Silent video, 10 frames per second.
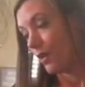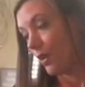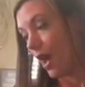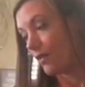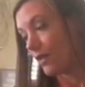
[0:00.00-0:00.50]

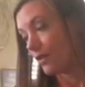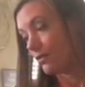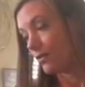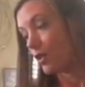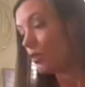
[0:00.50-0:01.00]
having
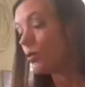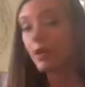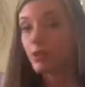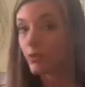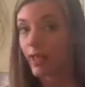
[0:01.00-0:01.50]

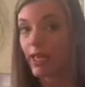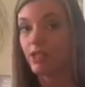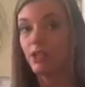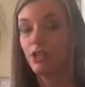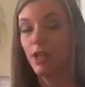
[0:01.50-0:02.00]
numerous
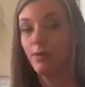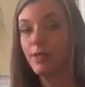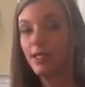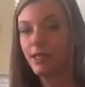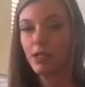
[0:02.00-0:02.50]
relationships,
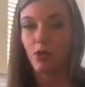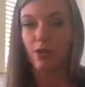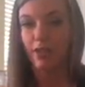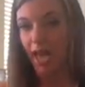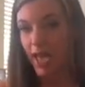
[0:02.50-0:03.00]
addicted to
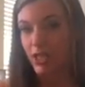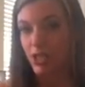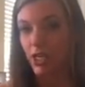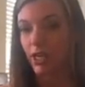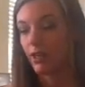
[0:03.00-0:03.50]

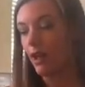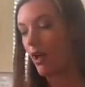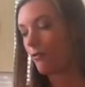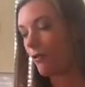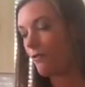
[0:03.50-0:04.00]
attention,
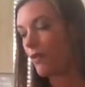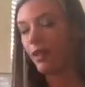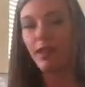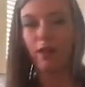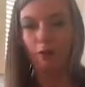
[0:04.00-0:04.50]
of
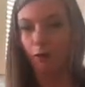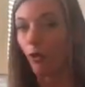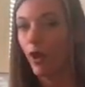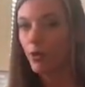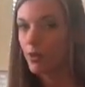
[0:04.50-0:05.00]
fulfilling a
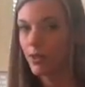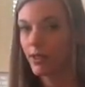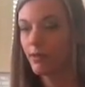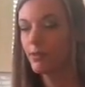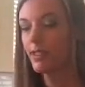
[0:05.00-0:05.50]
void within
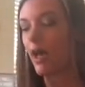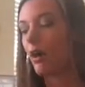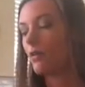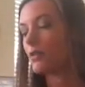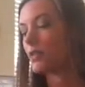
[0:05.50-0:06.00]
themselves.